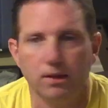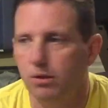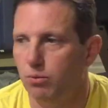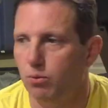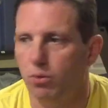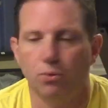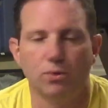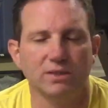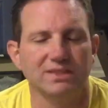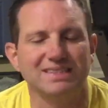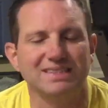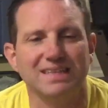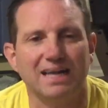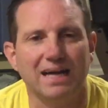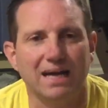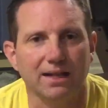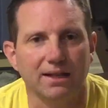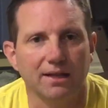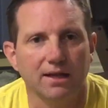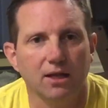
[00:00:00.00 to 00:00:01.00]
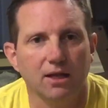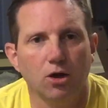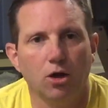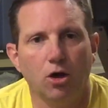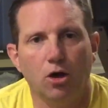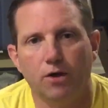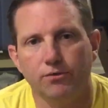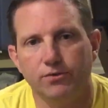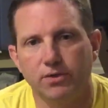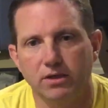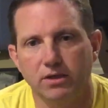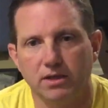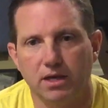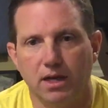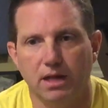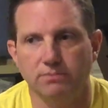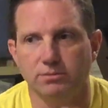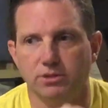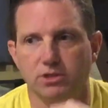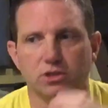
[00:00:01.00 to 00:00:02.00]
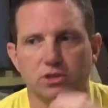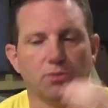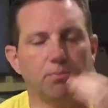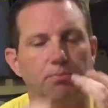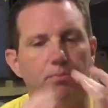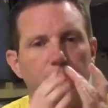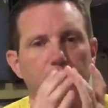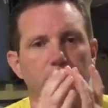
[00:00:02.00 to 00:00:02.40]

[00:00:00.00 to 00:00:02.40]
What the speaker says: Well, what's that? Oftentimes, the